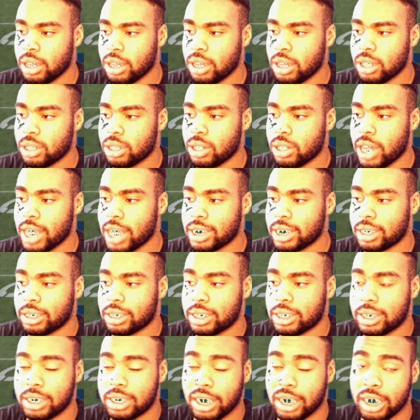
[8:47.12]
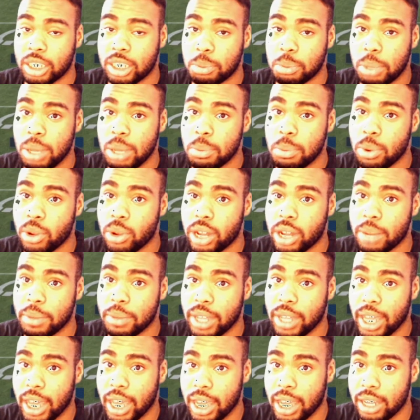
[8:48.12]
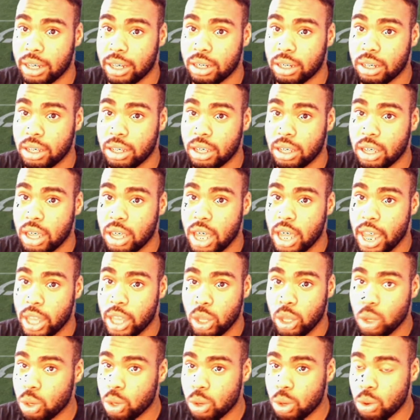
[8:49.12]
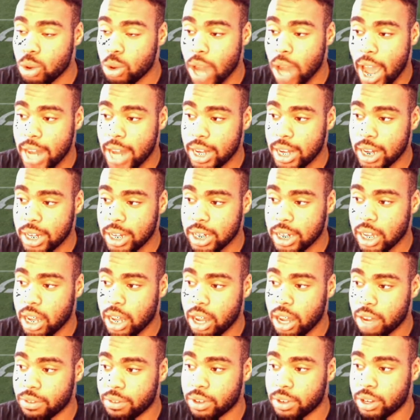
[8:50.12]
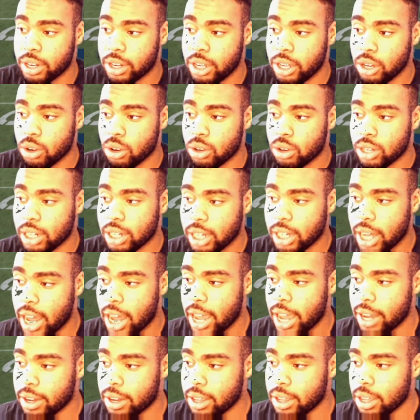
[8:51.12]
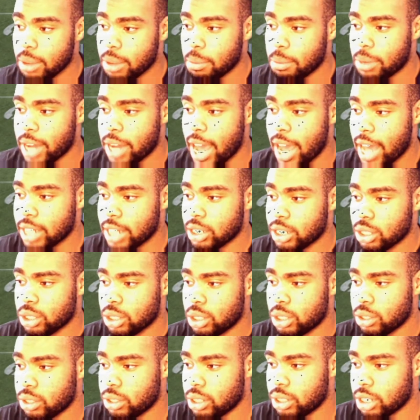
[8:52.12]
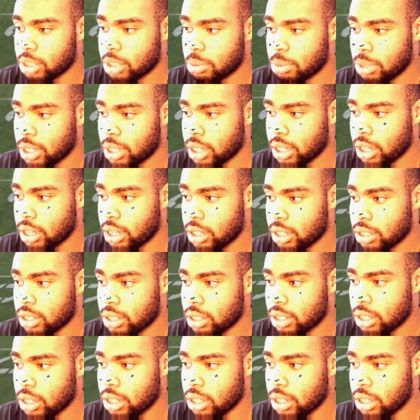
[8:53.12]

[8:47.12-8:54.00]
So that's 6 people coming in, and you do not need to hover here on the line, but I just do it just because.